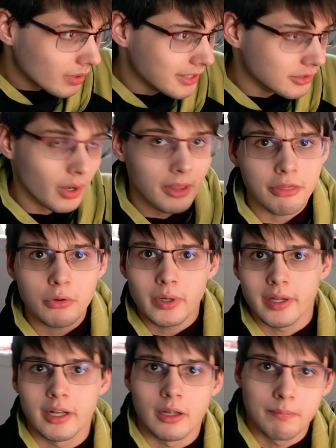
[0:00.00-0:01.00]
And so I threw
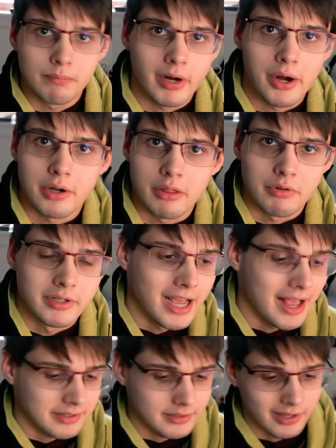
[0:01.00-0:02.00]
it in a priority 3
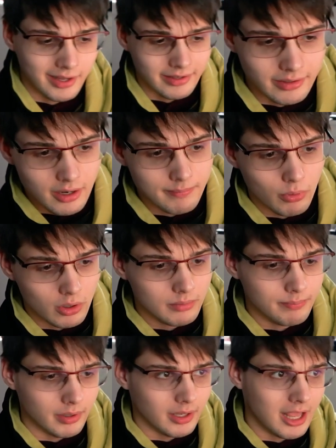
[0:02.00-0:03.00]
task saying, not
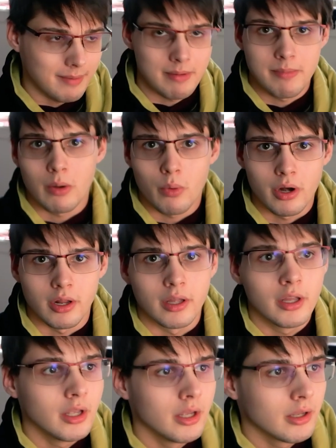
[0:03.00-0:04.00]
important, but hey, maybe I
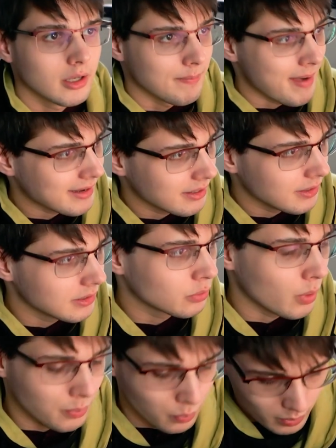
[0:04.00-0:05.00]
wanna come back to
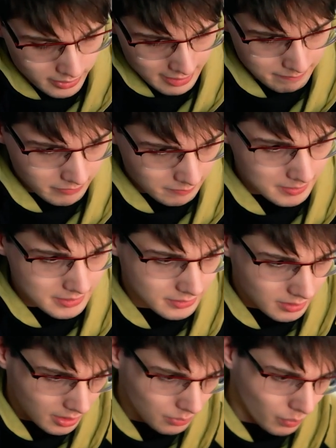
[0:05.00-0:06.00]
this when the MVP's
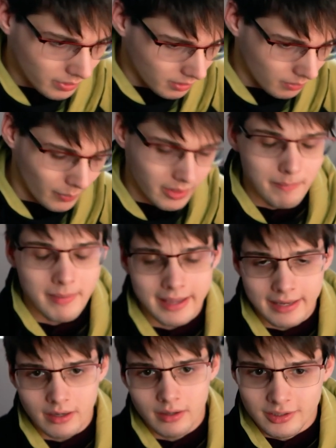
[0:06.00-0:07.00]
done, when the
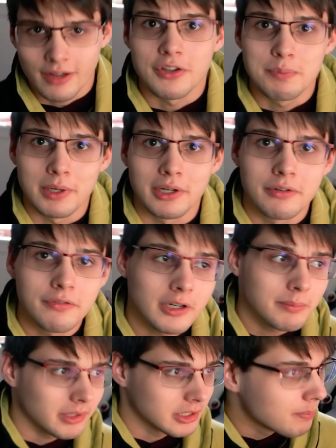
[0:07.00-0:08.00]
main stuff has been
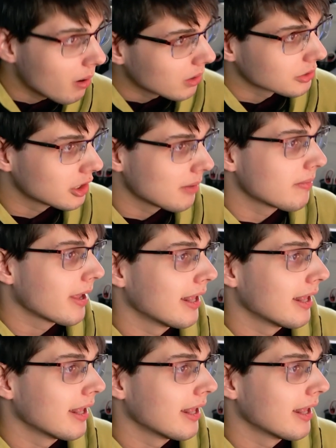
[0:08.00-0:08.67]
confirmed, let's polish it up a